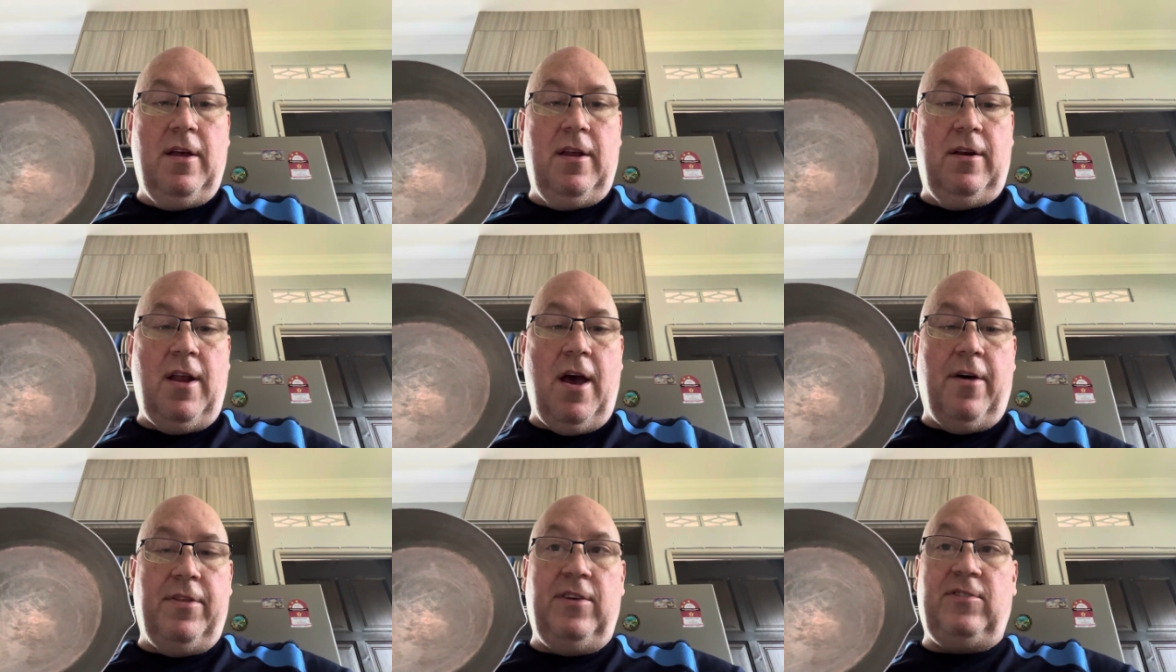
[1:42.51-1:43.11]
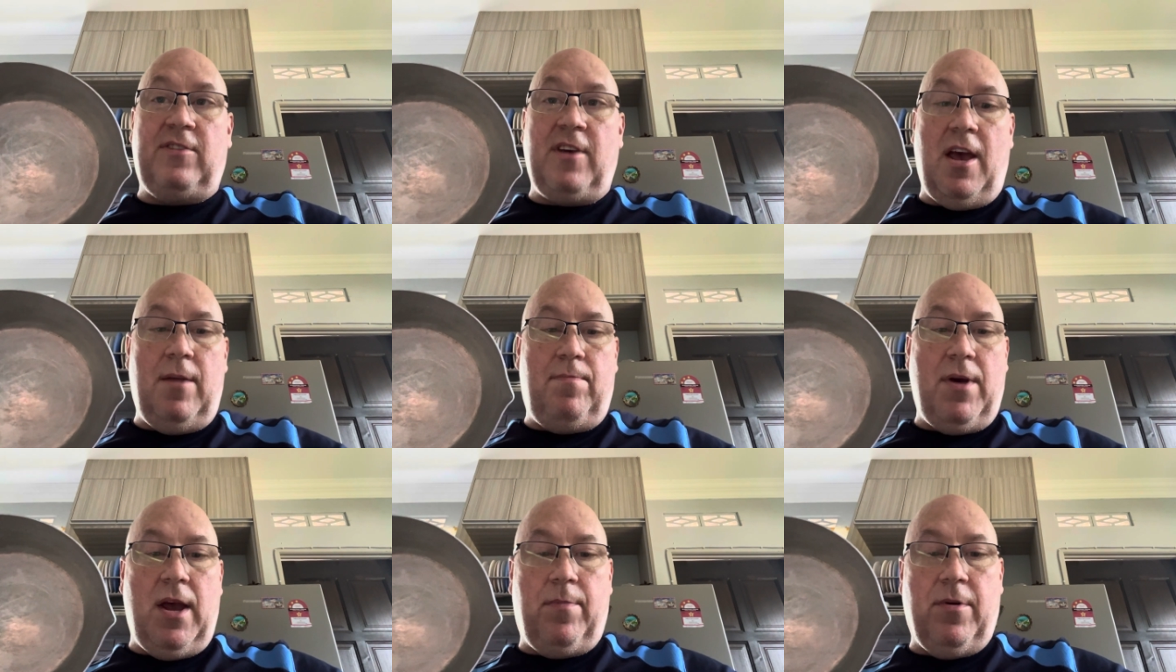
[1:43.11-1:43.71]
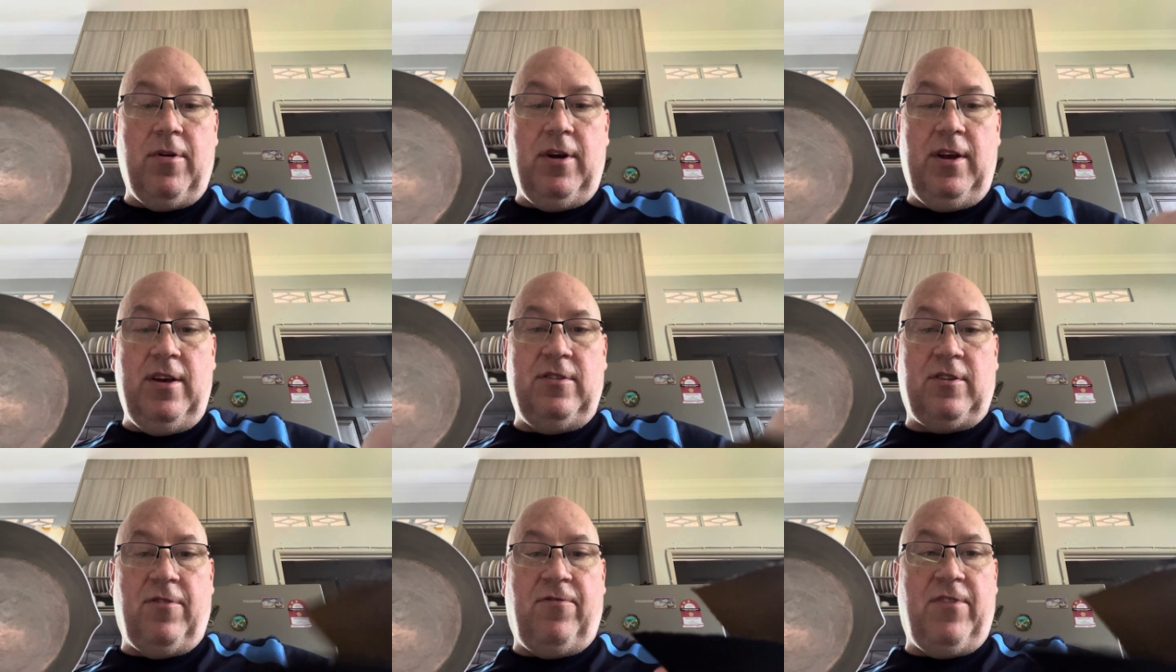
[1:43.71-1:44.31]
Now, this sandpaper
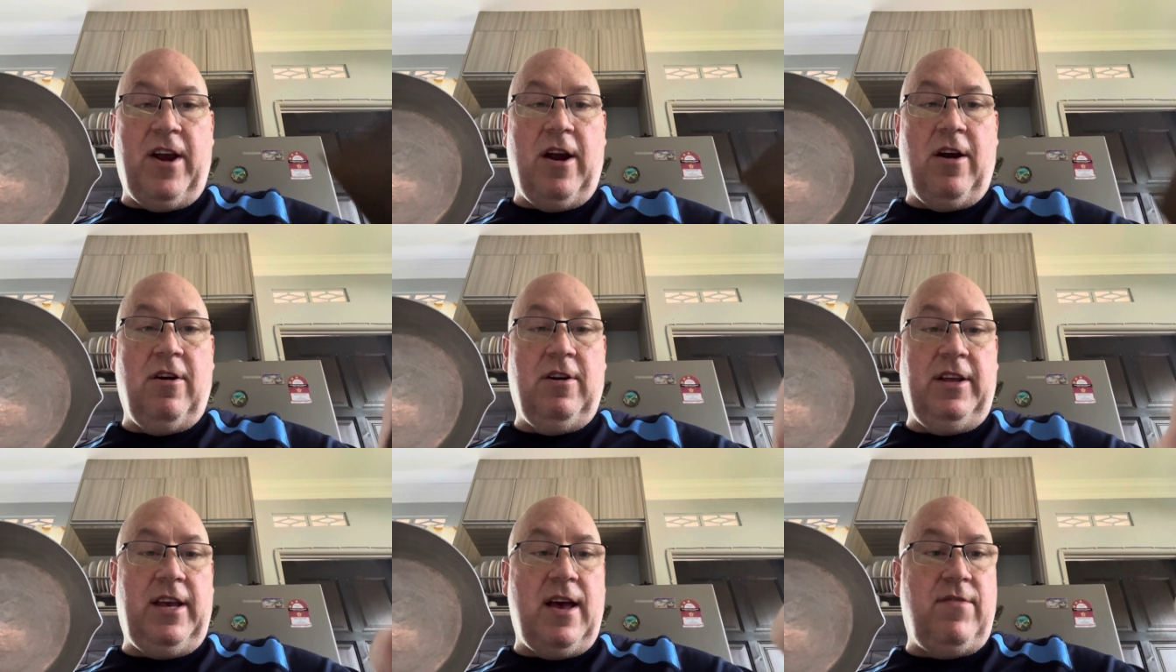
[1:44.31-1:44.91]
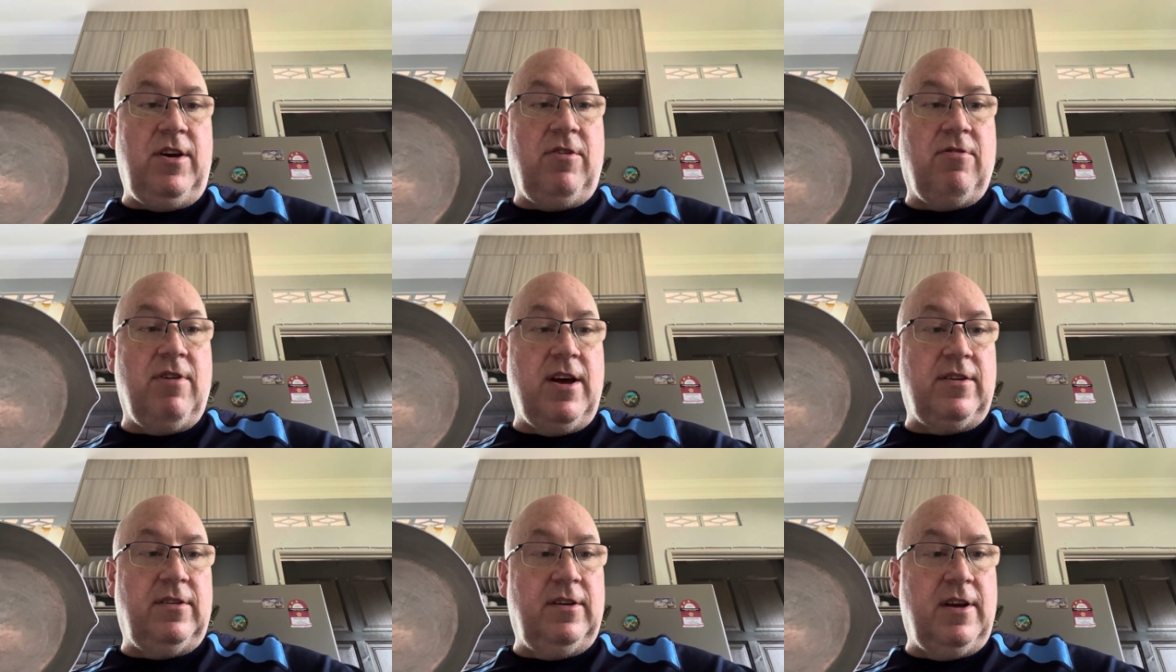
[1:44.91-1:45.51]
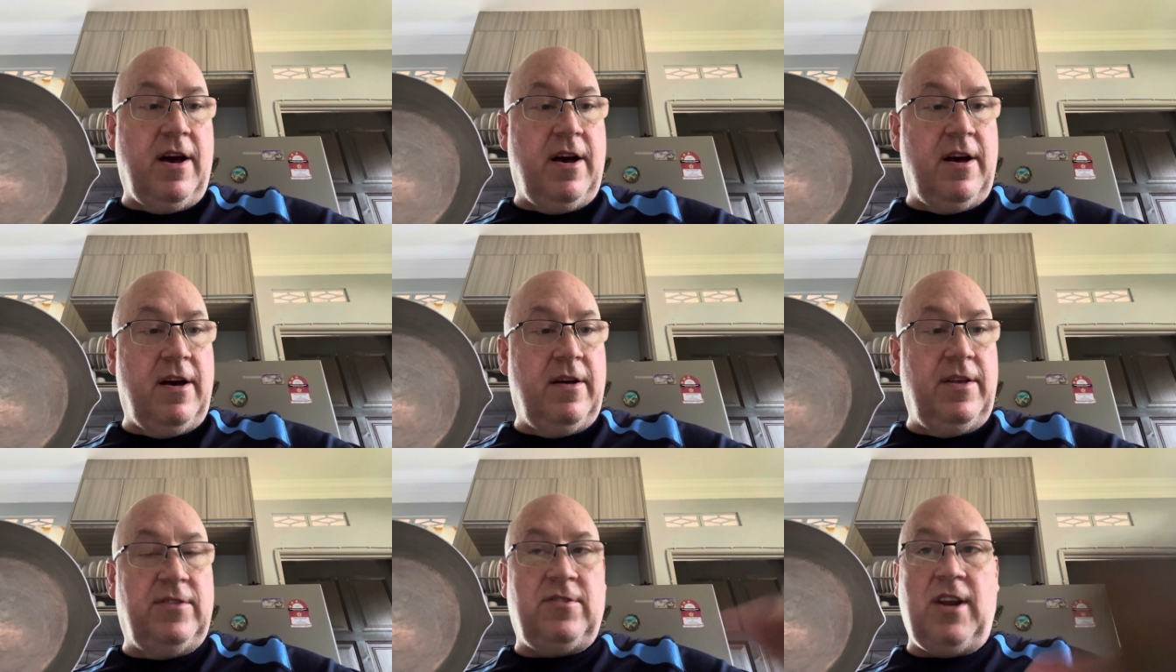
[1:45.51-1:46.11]
is a fairly heavy grit.
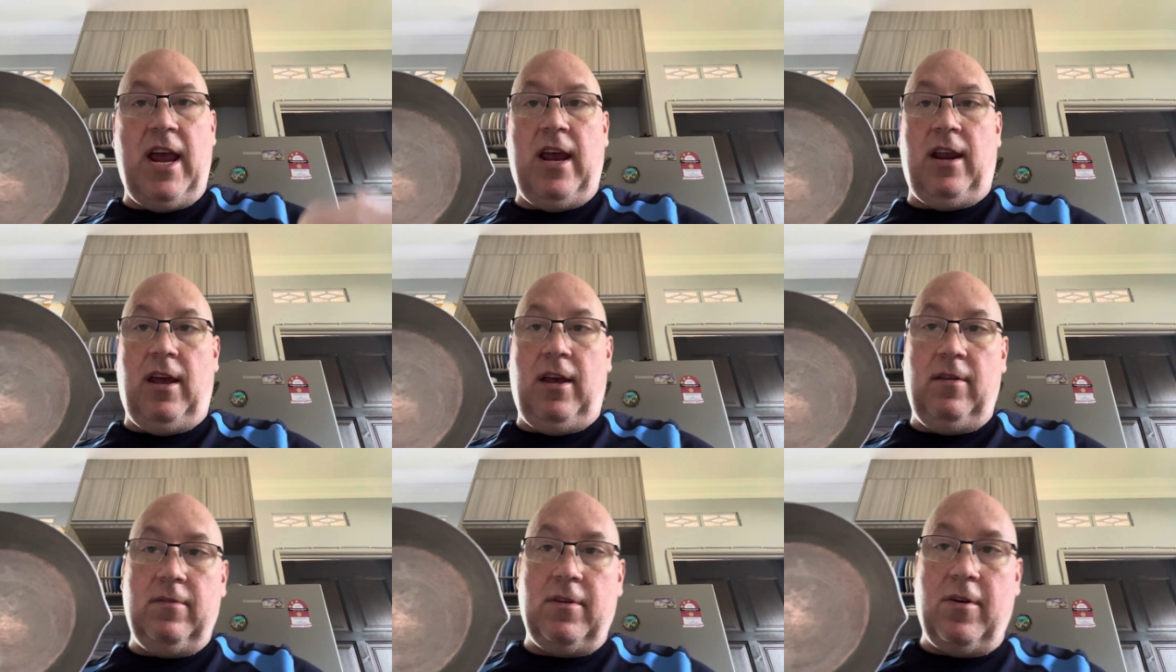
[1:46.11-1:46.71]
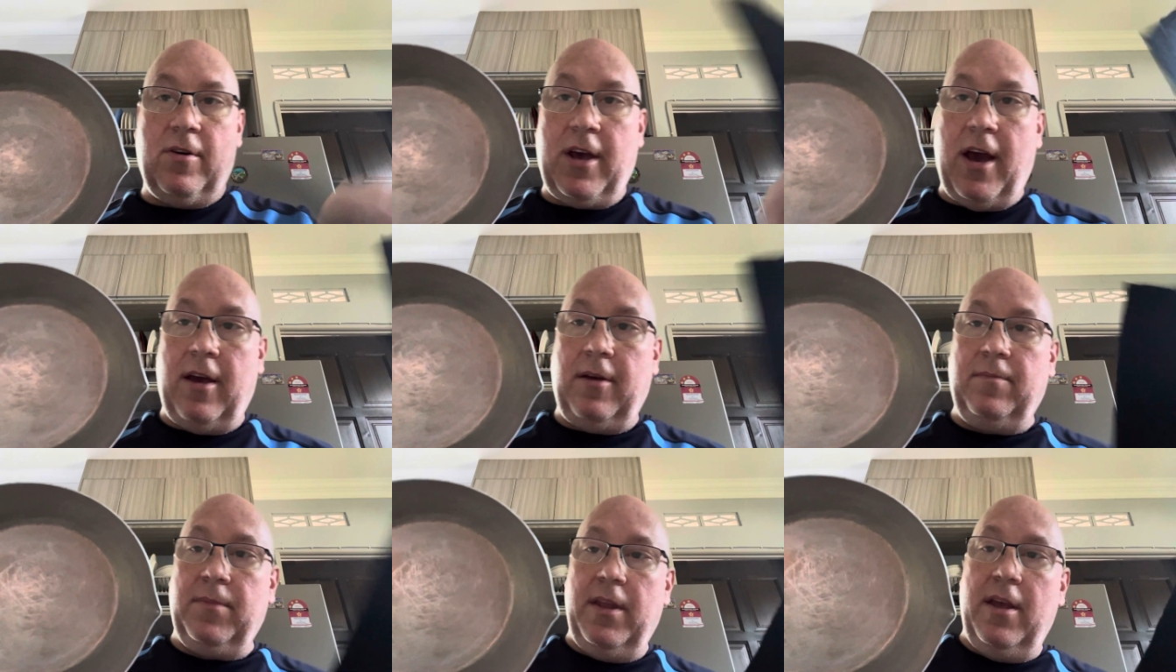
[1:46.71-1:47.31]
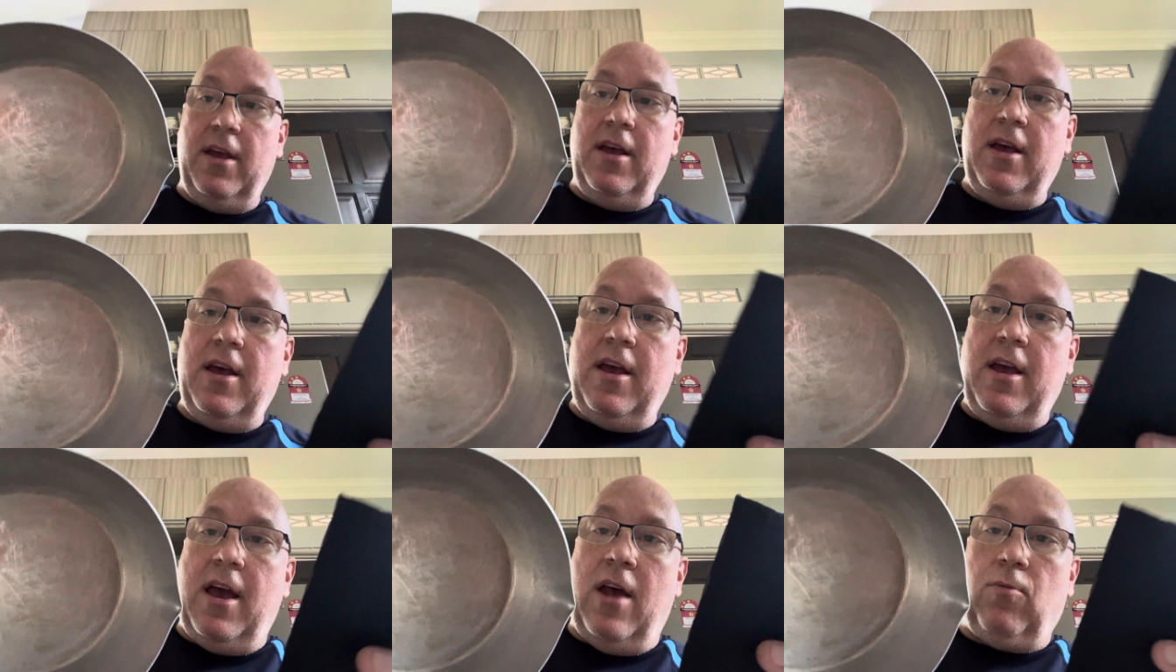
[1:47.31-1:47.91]
It's an 80, okay?
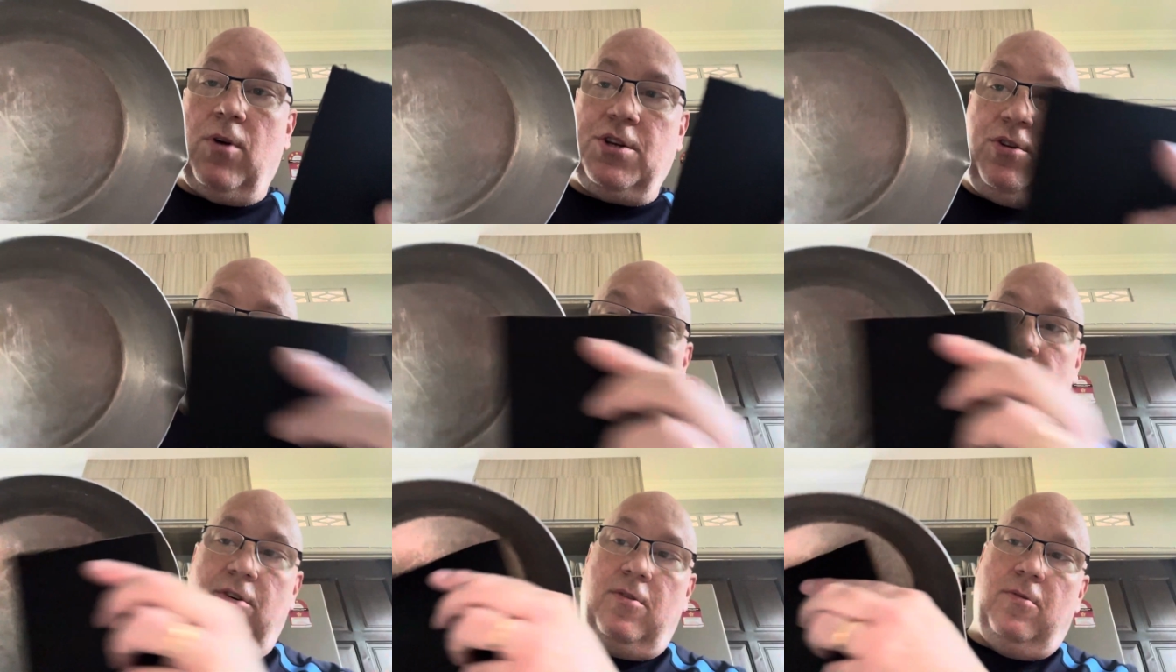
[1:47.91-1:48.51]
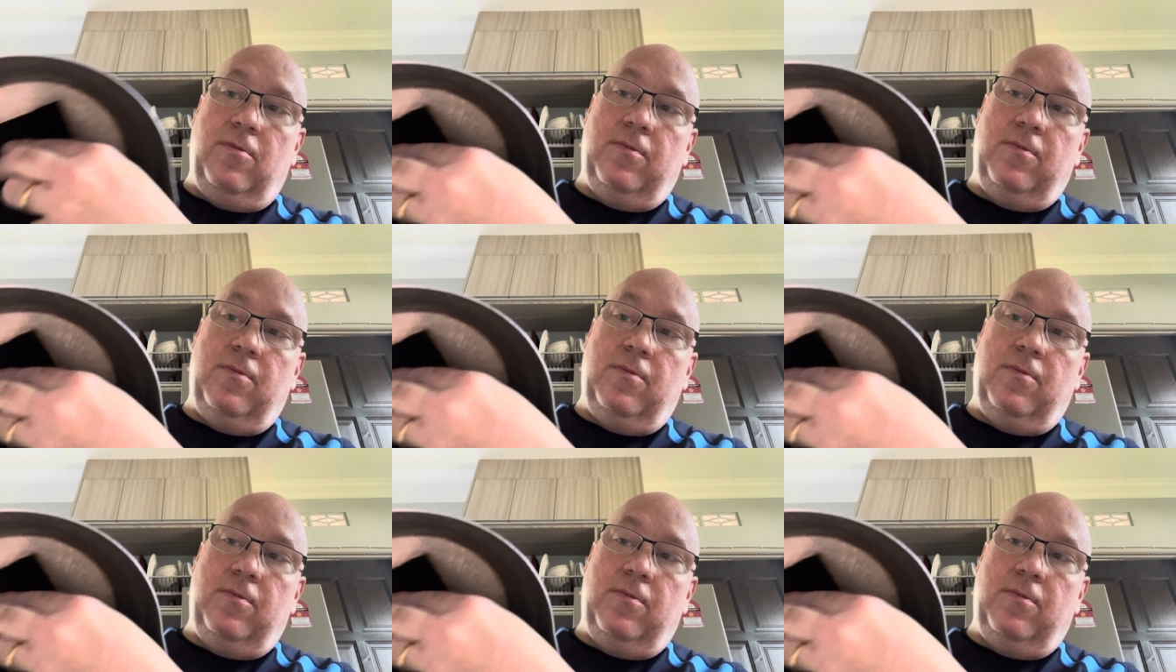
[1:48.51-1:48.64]
And what you can do